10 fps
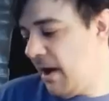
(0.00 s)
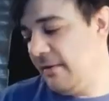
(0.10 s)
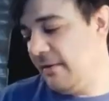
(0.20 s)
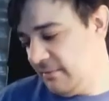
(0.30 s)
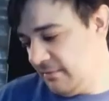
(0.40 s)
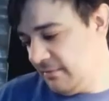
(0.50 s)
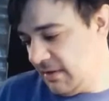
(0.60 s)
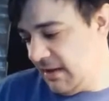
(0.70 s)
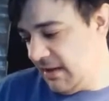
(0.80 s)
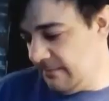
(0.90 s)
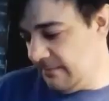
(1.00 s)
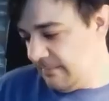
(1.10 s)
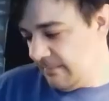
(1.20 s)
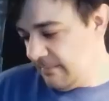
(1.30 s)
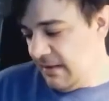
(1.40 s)
Right.
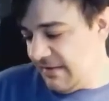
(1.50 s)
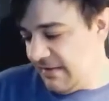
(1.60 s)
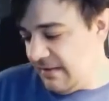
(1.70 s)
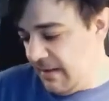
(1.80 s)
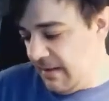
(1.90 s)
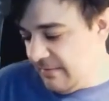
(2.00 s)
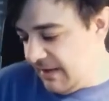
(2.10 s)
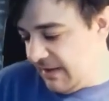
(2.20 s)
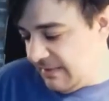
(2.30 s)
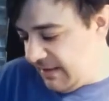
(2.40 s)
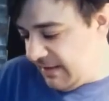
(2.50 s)
See, the